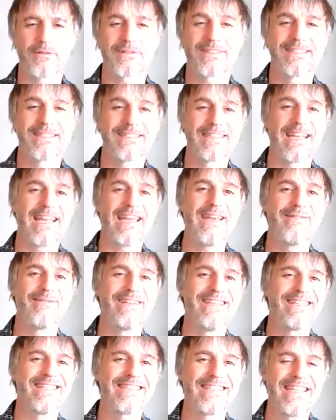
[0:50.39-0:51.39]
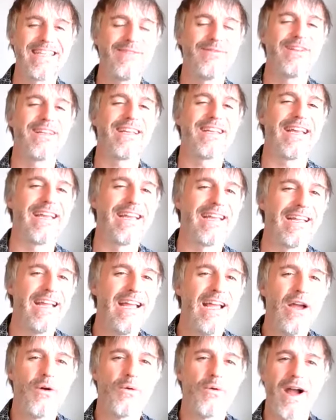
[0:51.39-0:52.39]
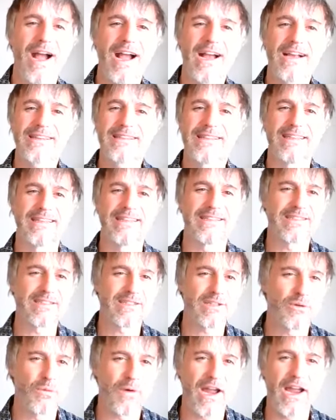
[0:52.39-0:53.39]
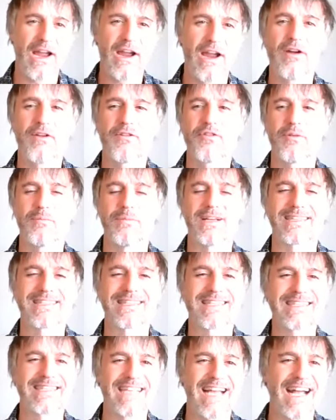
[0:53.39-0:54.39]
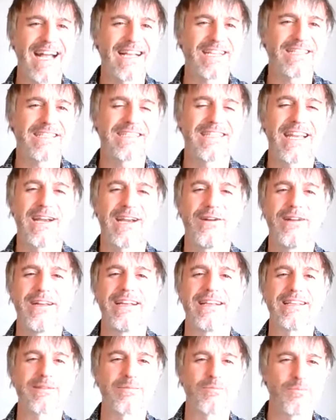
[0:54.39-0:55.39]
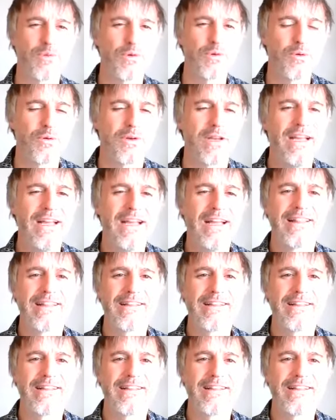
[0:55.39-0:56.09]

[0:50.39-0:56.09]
Today, receiving a waxing square from a Sagittarius moon.